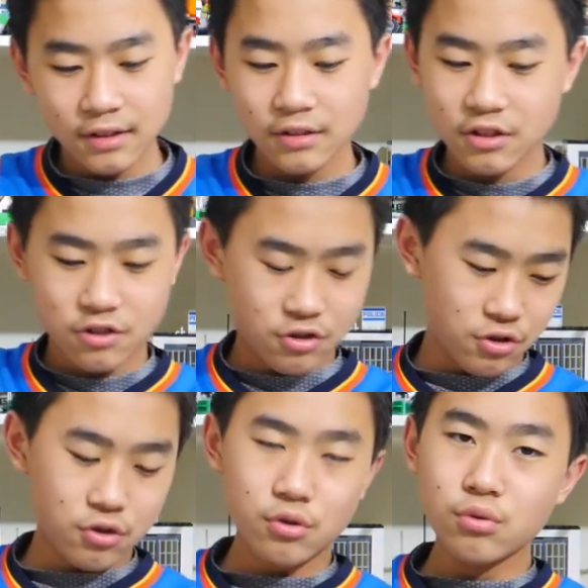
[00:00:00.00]
this
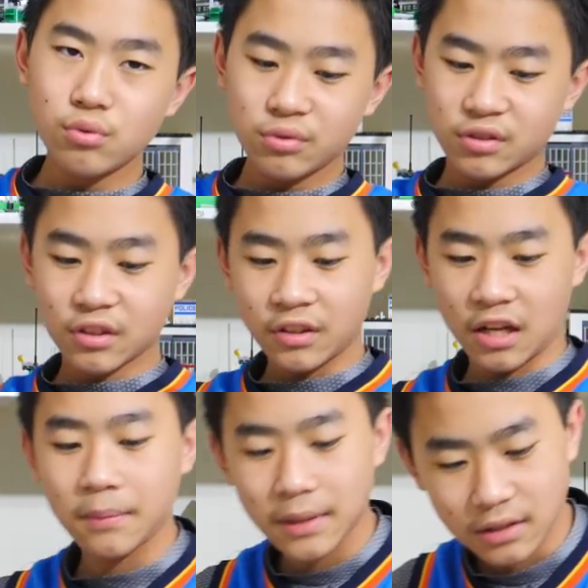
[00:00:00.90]
shoe's
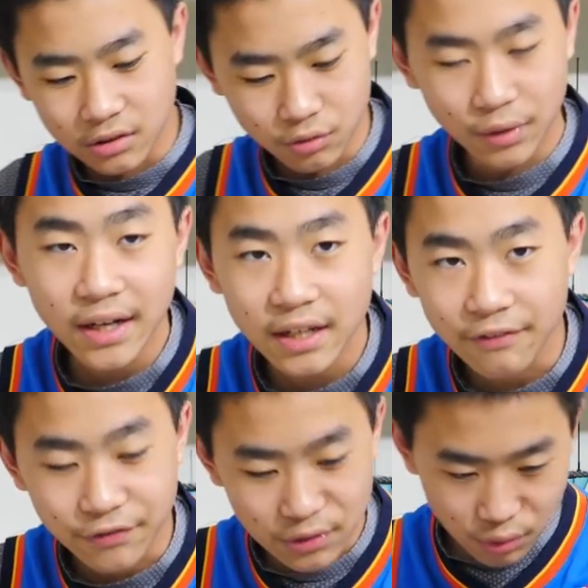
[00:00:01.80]
containment is great
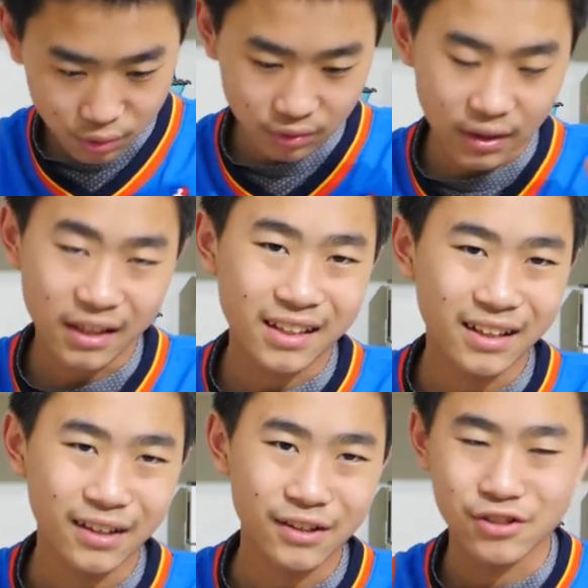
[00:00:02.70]
if you're like
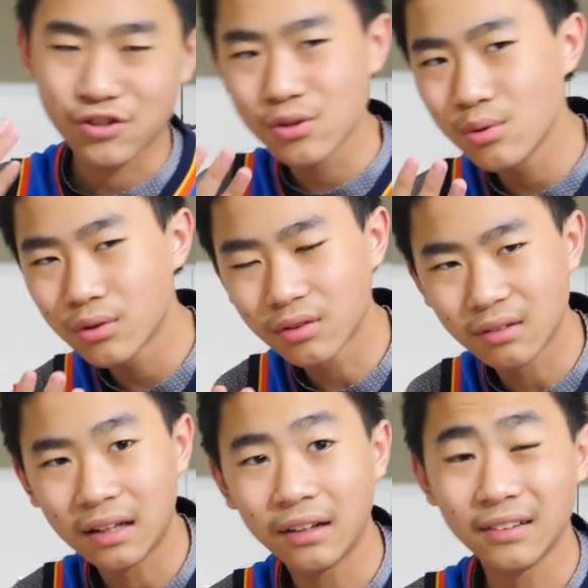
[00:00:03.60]
a shooter
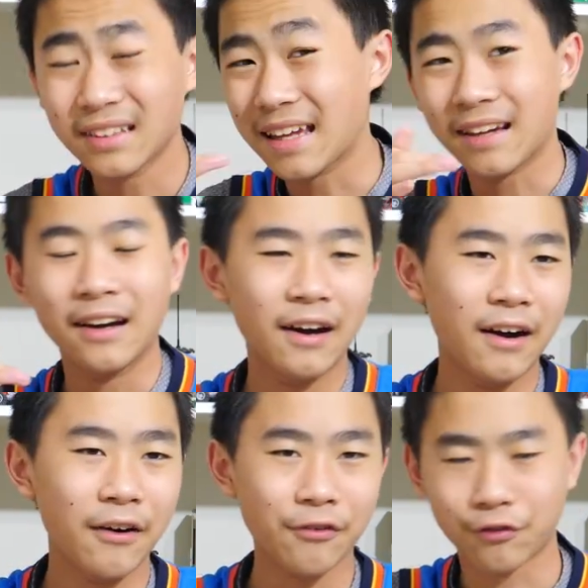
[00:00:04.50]
and like
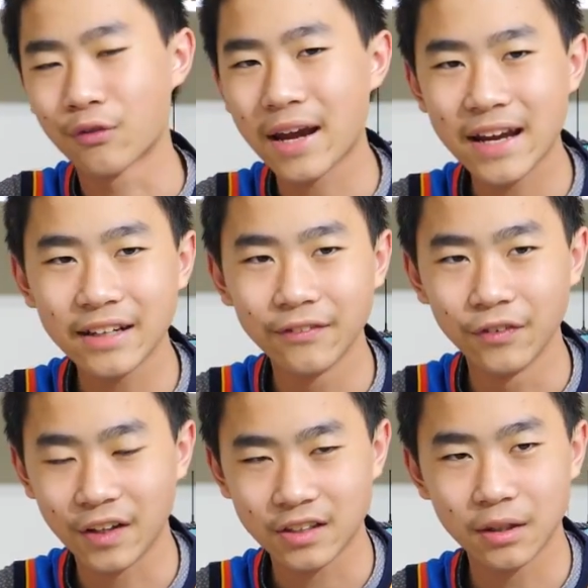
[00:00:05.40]
afraid of
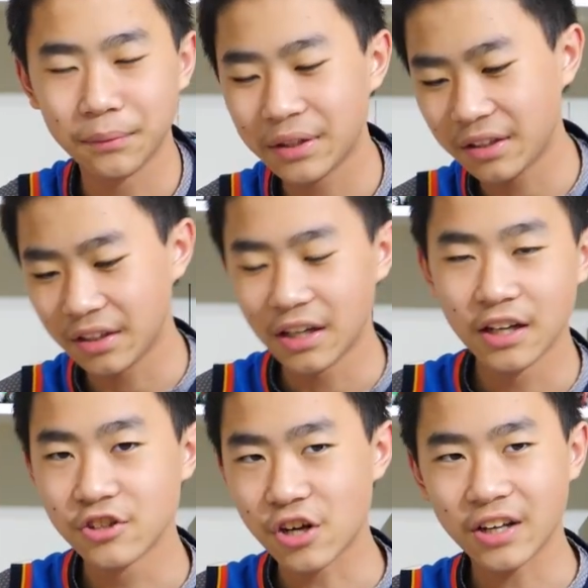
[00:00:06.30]
like somebody
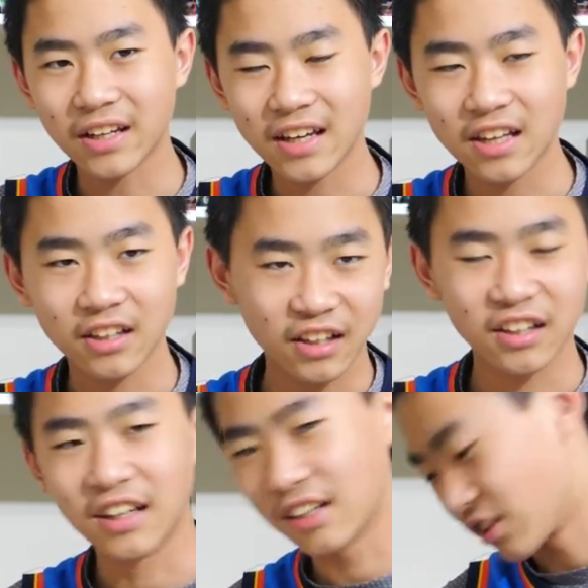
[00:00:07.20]
jutting in
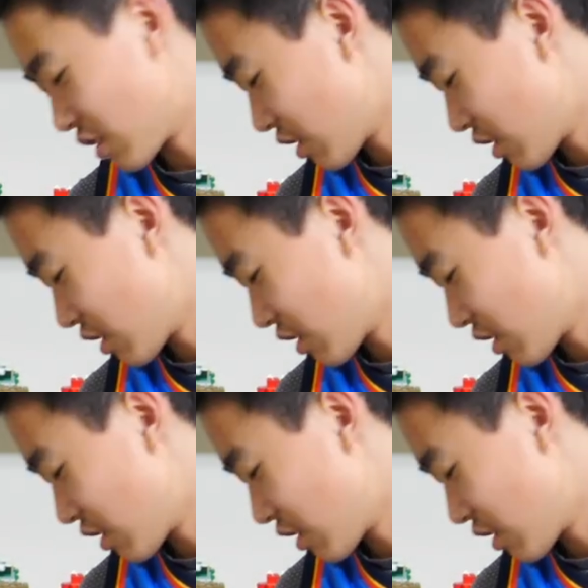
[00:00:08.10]
and like